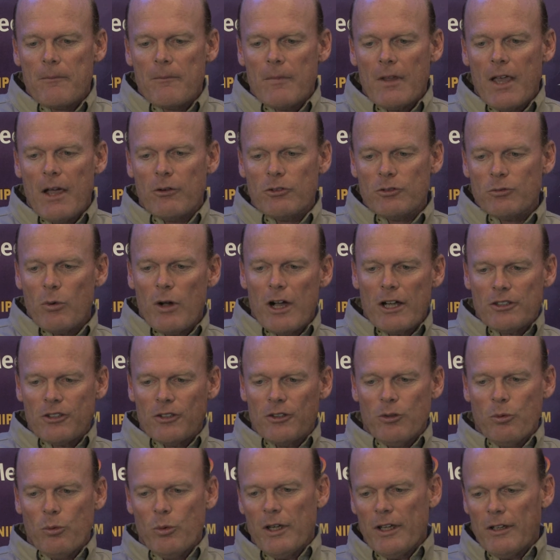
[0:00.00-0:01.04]
I was watching
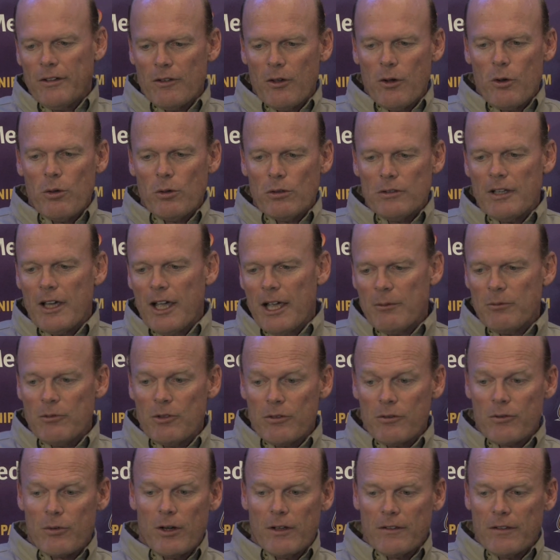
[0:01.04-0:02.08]
the wind the whole time
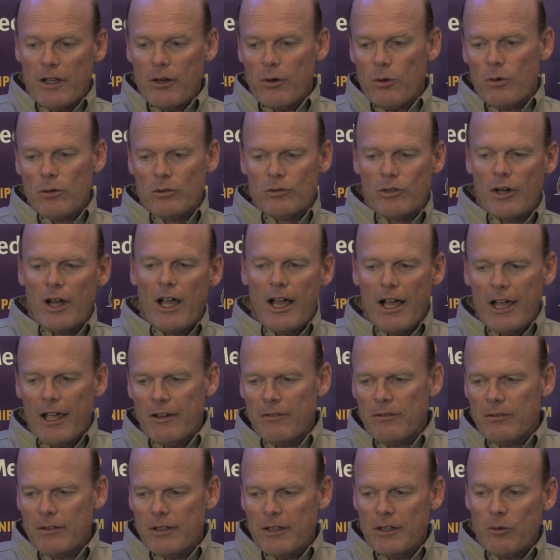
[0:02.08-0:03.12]
throughout that whole
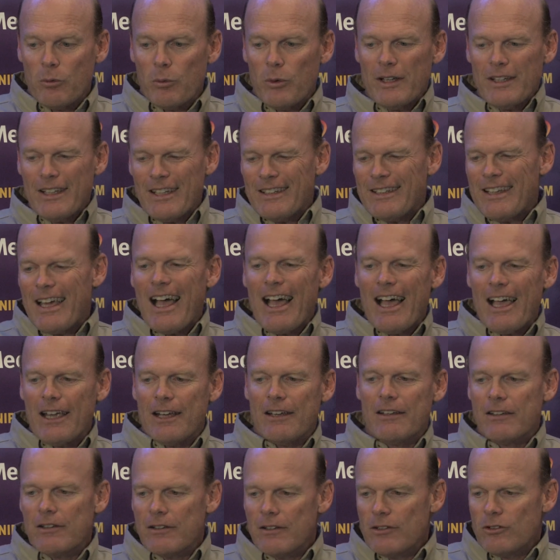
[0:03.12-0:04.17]
drive, and the wind had
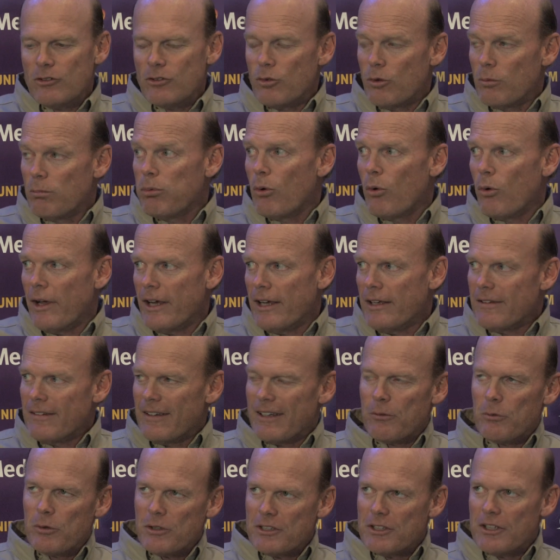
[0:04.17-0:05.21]
died to a point, and
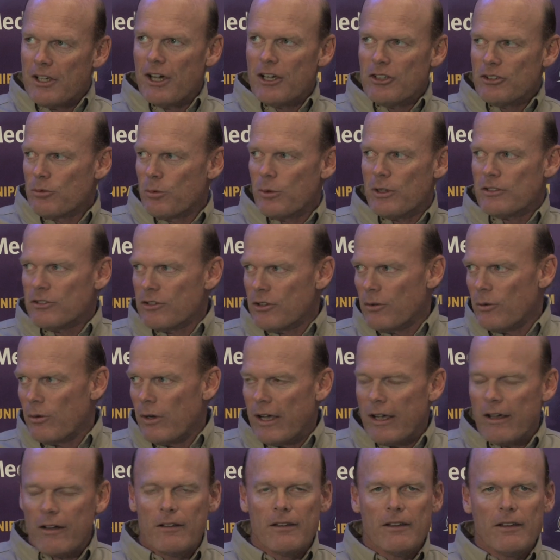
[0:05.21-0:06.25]
then would gust once in a
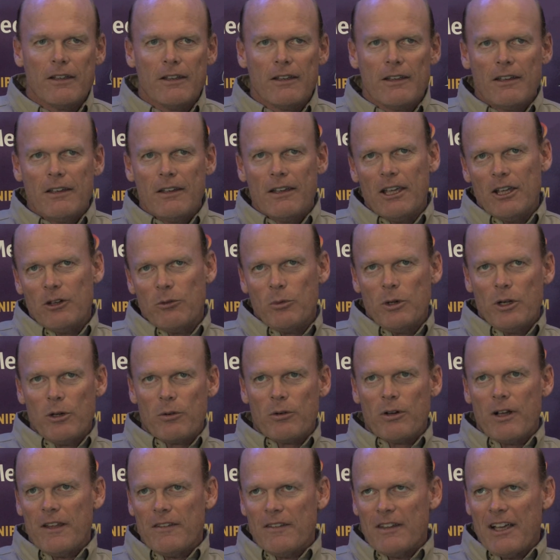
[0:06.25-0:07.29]
while. And we
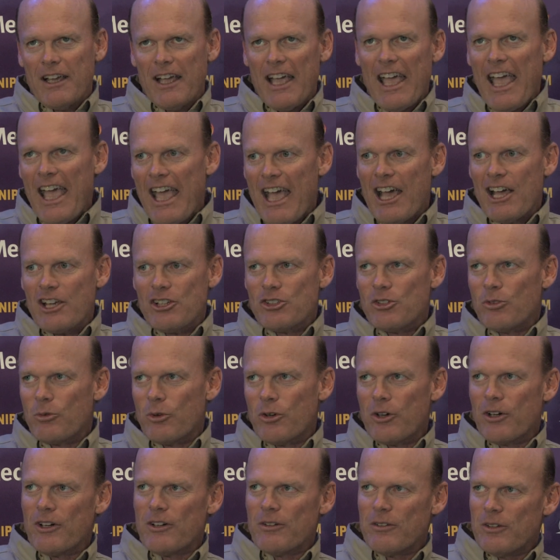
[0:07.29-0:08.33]
were on the hash
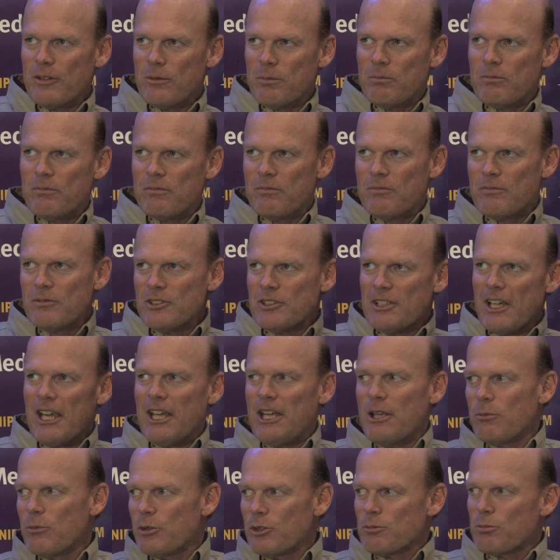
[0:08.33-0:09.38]
where the
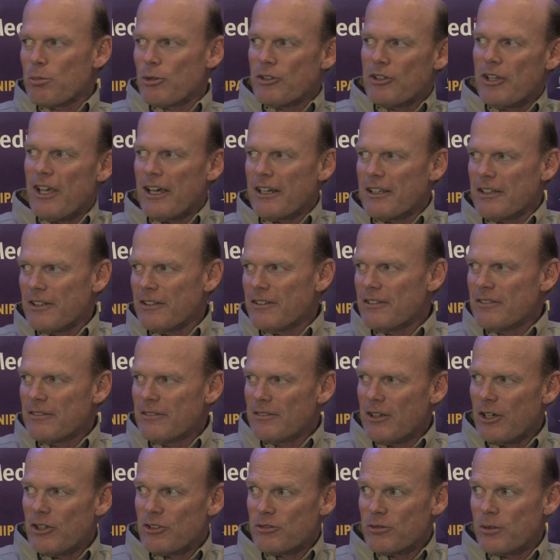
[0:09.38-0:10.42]
stadium was protecting
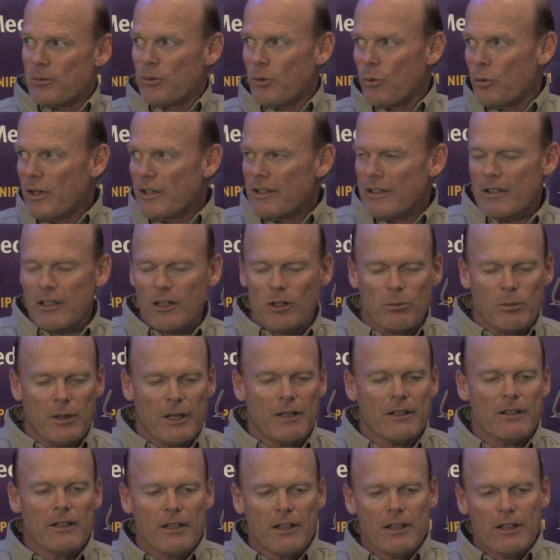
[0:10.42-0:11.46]
us from the wind a little bit.
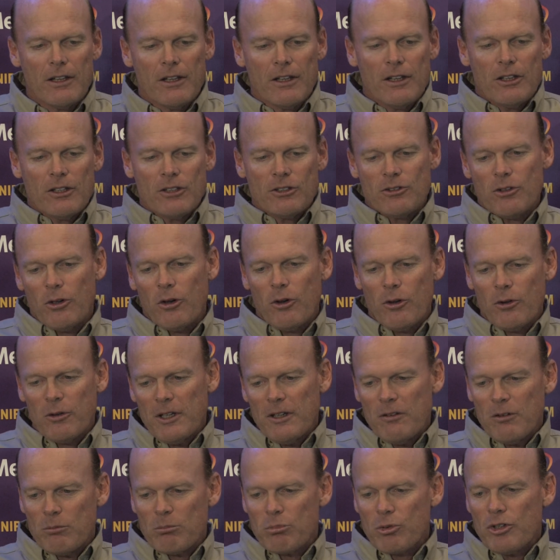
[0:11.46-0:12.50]
So
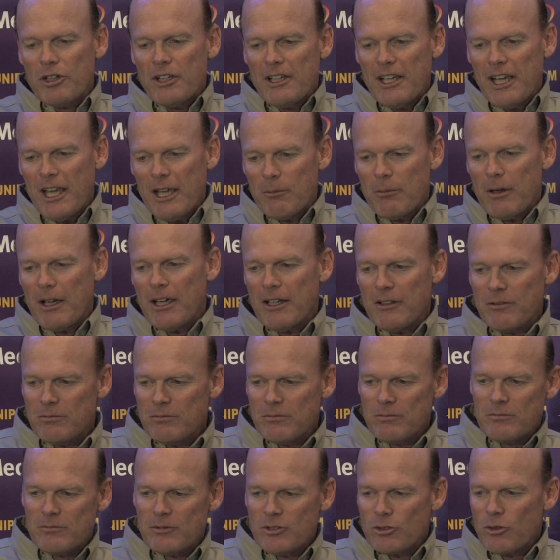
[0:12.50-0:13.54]
even pregame, I had
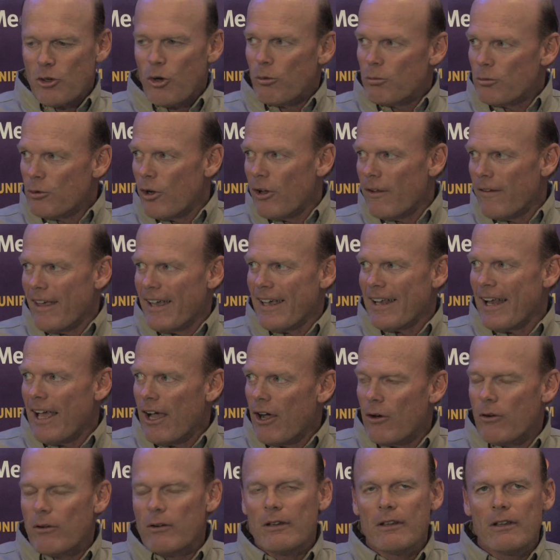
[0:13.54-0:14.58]
scoped all that
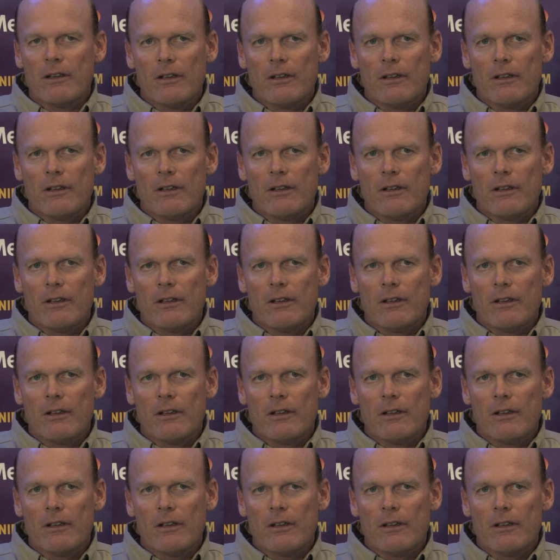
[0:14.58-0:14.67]
out,